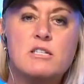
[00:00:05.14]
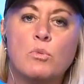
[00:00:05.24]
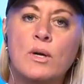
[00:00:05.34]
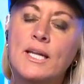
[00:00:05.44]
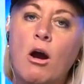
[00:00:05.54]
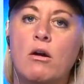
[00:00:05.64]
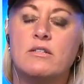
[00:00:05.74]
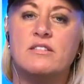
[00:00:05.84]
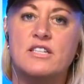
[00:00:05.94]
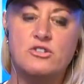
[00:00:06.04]
some really hard
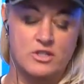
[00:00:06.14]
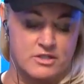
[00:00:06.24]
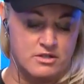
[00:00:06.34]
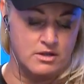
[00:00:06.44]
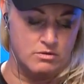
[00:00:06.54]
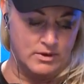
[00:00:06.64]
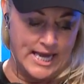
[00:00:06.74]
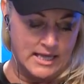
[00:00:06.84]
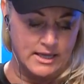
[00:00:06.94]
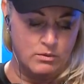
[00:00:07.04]
decisions
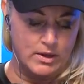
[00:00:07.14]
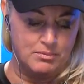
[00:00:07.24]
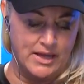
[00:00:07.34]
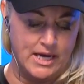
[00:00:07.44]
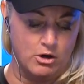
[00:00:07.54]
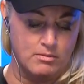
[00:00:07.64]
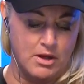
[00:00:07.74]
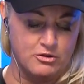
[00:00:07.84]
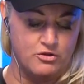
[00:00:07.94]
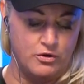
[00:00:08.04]
lately when planning her
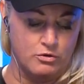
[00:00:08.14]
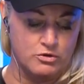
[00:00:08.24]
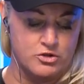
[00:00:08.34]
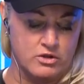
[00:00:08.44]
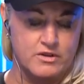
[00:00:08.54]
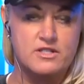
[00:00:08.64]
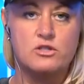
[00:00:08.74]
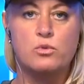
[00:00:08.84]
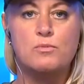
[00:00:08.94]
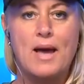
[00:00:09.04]
mother's funeral service.
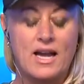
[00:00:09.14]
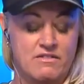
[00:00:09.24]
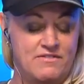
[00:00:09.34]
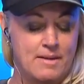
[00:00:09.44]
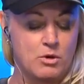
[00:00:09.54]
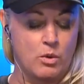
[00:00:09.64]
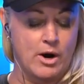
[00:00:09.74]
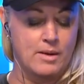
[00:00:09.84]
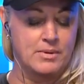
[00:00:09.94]
This was back in February.